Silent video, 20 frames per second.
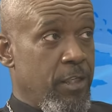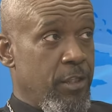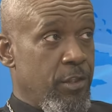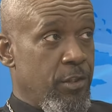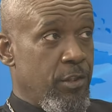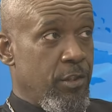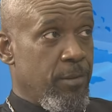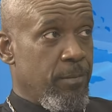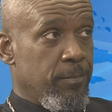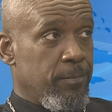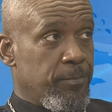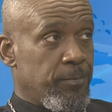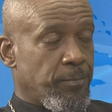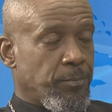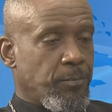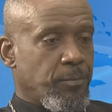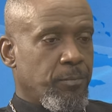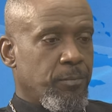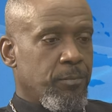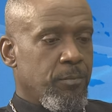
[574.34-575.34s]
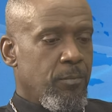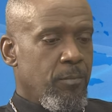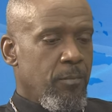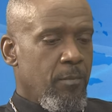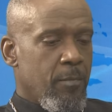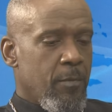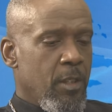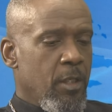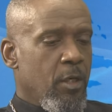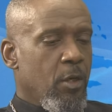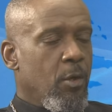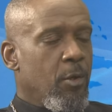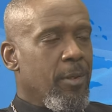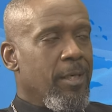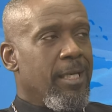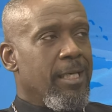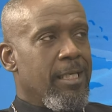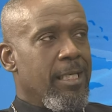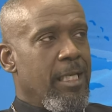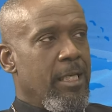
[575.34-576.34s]
Village. Now,
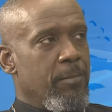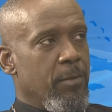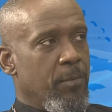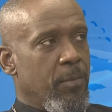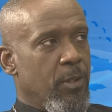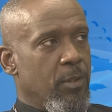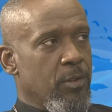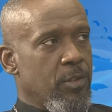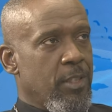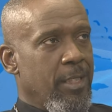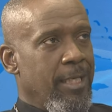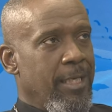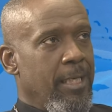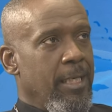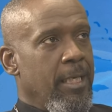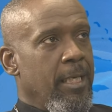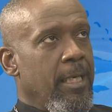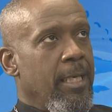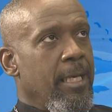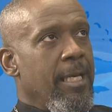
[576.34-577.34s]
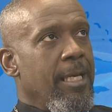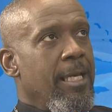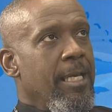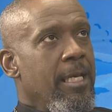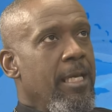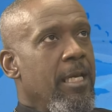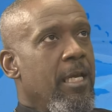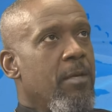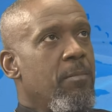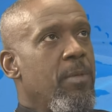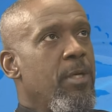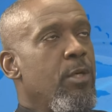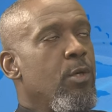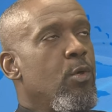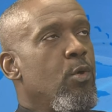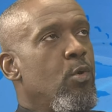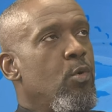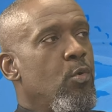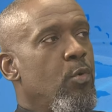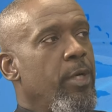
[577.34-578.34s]
how that came about, he had
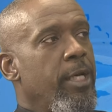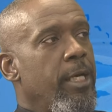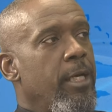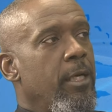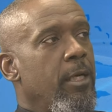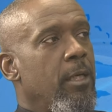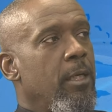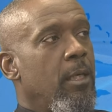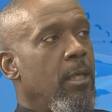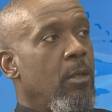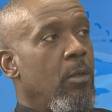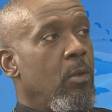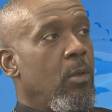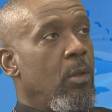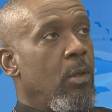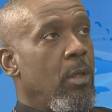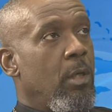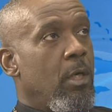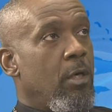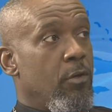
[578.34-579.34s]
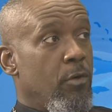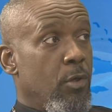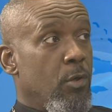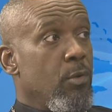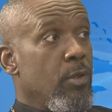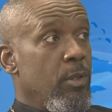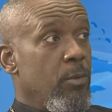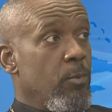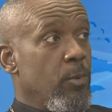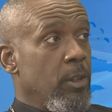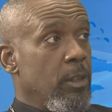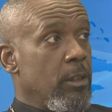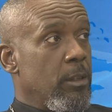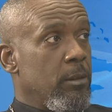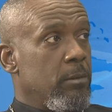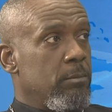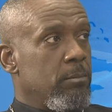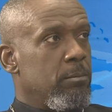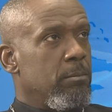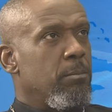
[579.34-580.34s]
been going around the
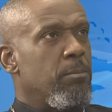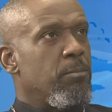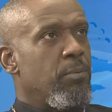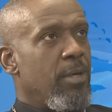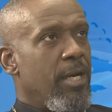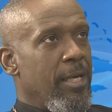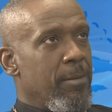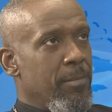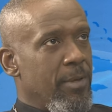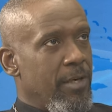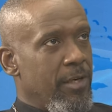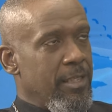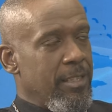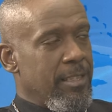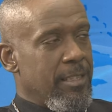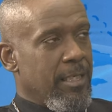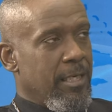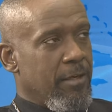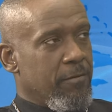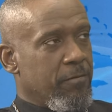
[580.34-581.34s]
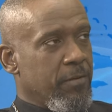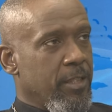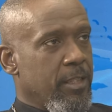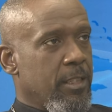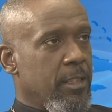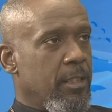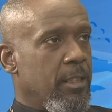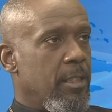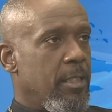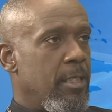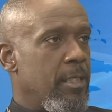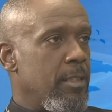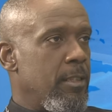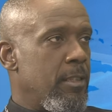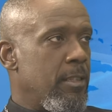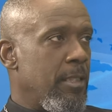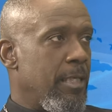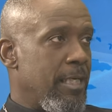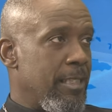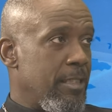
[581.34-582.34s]
world, primarily to Africa
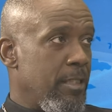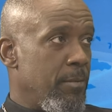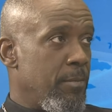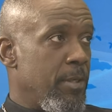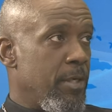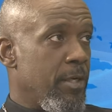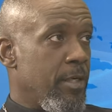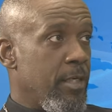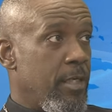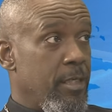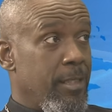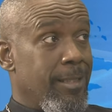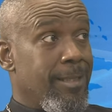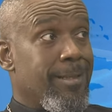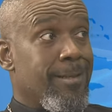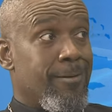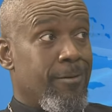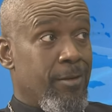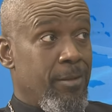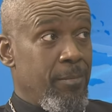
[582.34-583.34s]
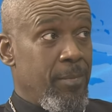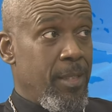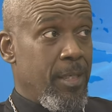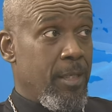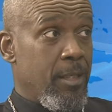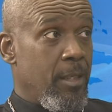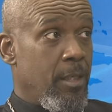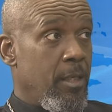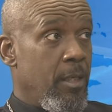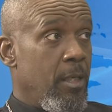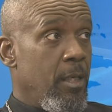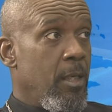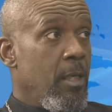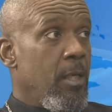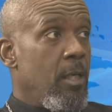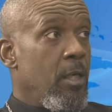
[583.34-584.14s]
and to Latin America and the Caribbean,